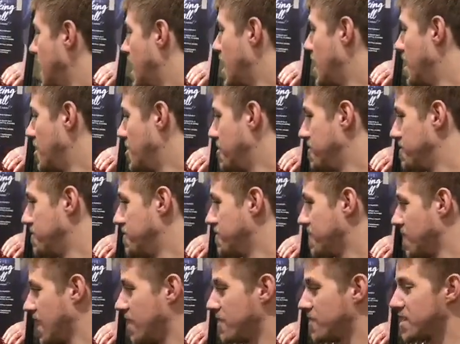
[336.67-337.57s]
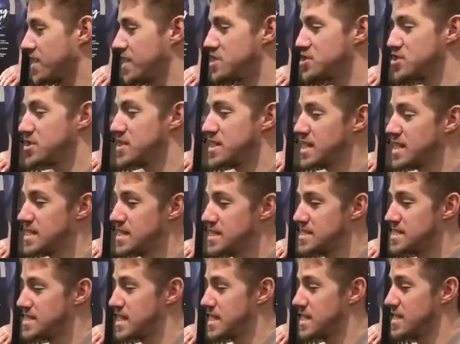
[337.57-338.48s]
Um, every kitchen
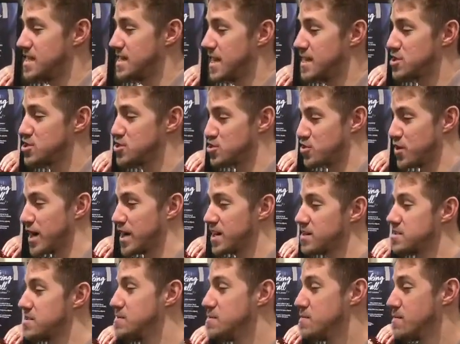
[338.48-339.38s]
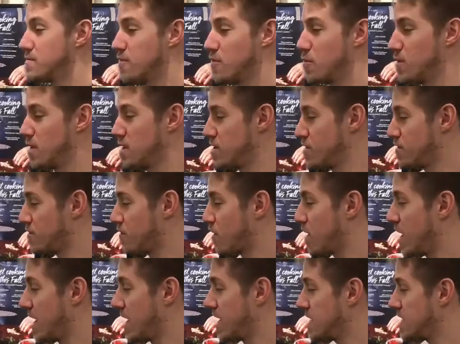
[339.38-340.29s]
needs a, a, strainer for when you're
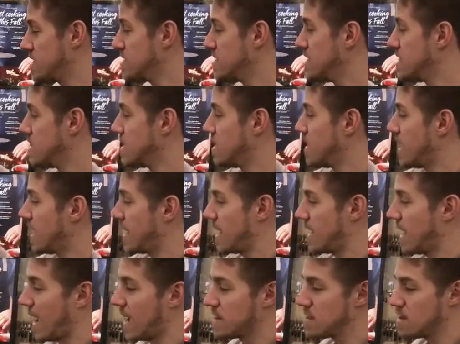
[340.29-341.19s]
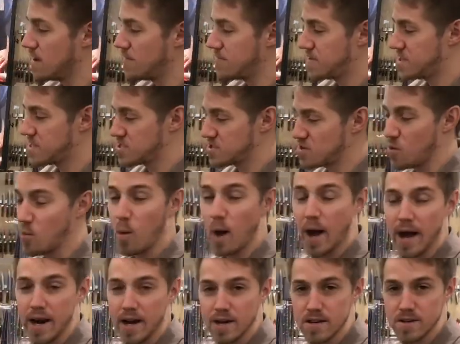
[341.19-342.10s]
frying. I, I love these little
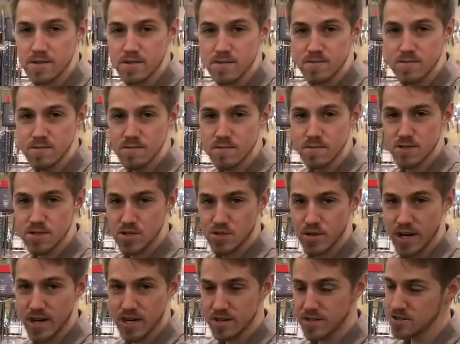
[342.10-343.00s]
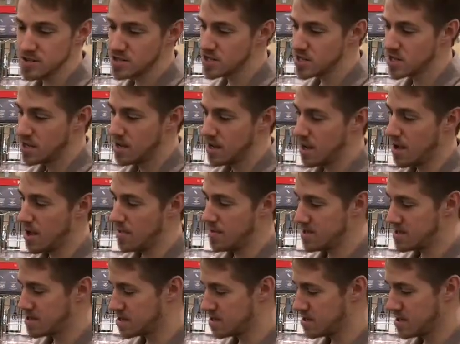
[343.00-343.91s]
wire strainers. Um,
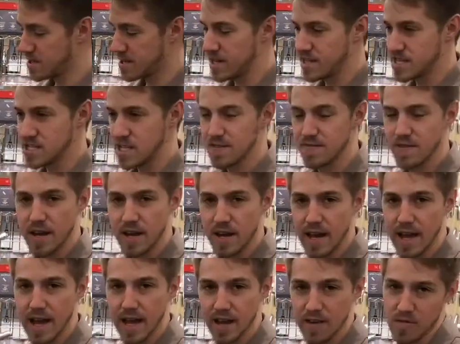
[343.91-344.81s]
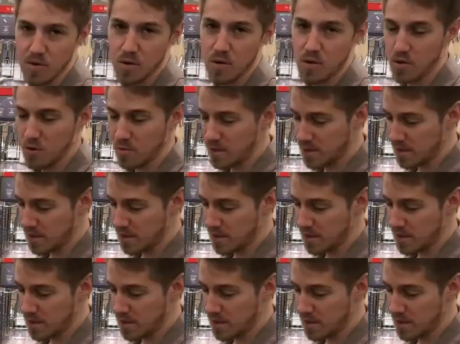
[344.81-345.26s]
it's good to get stuff out, out of oil